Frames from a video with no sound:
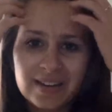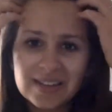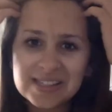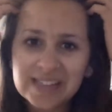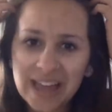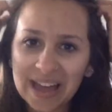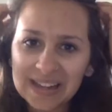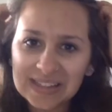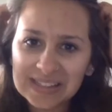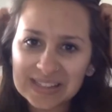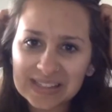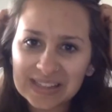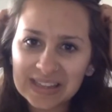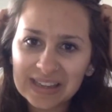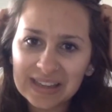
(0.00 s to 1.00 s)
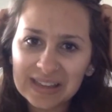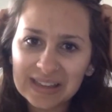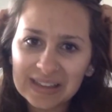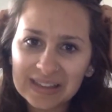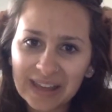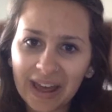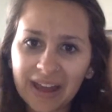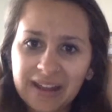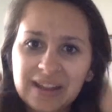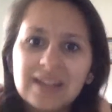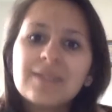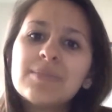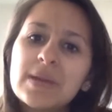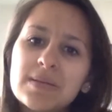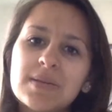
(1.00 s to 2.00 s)
sad to see that
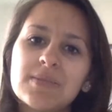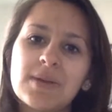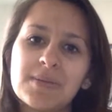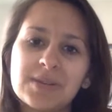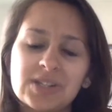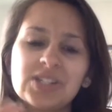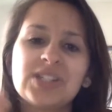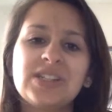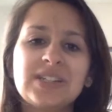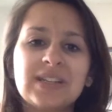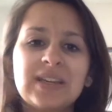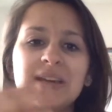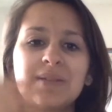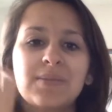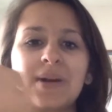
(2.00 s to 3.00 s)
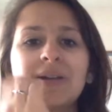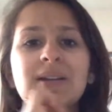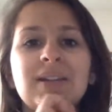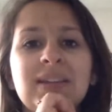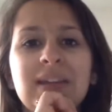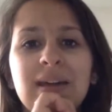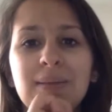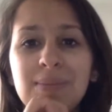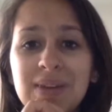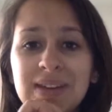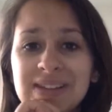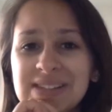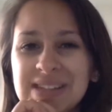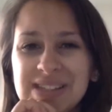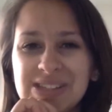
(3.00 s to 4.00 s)
in Baby Mama she did get pregnant in the end,
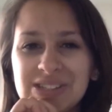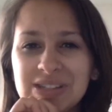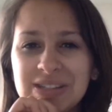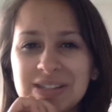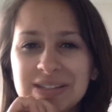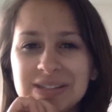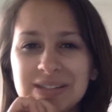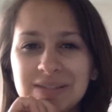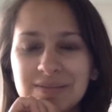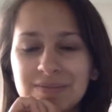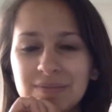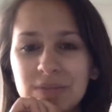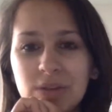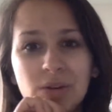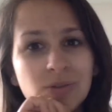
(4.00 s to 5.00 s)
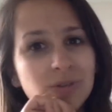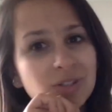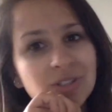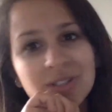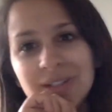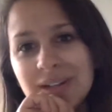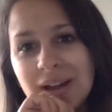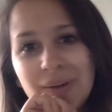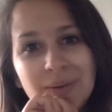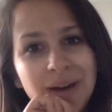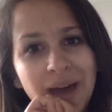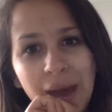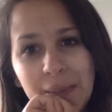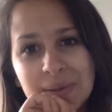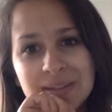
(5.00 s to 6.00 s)
because that's just usually not what
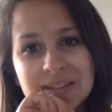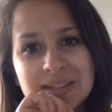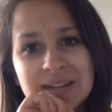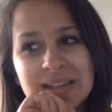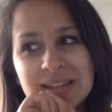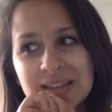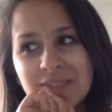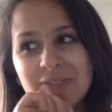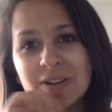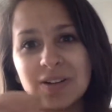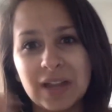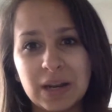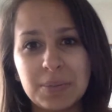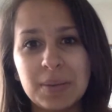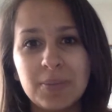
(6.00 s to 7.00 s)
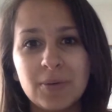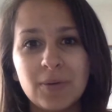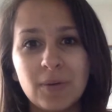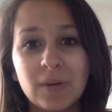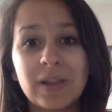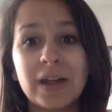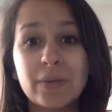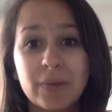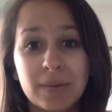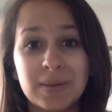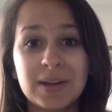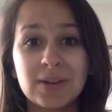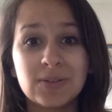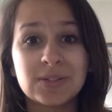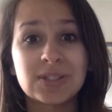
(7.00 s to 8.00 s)
happens. And I think for a lot of people, a lot of
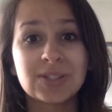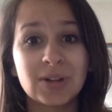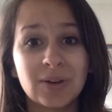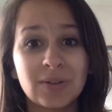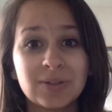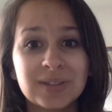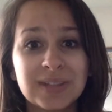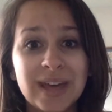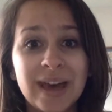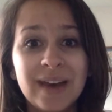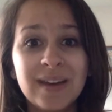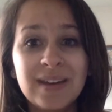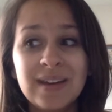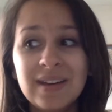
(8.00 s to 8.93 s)
women who struggle with that,